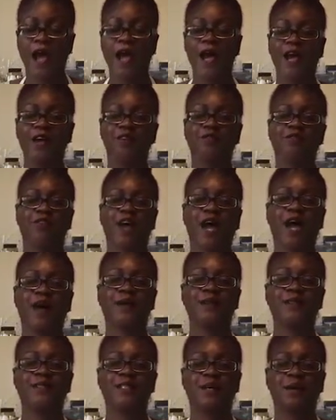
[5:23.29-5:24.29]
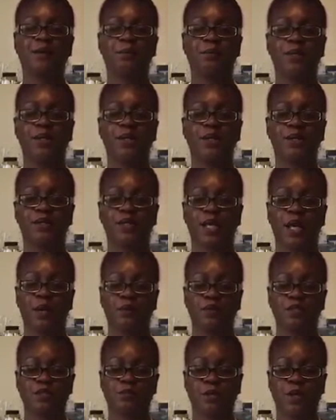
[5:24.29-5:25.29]
I found a book
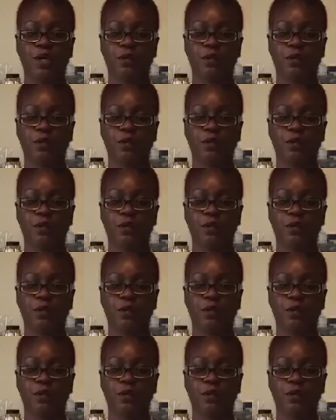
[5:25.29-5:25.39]
that was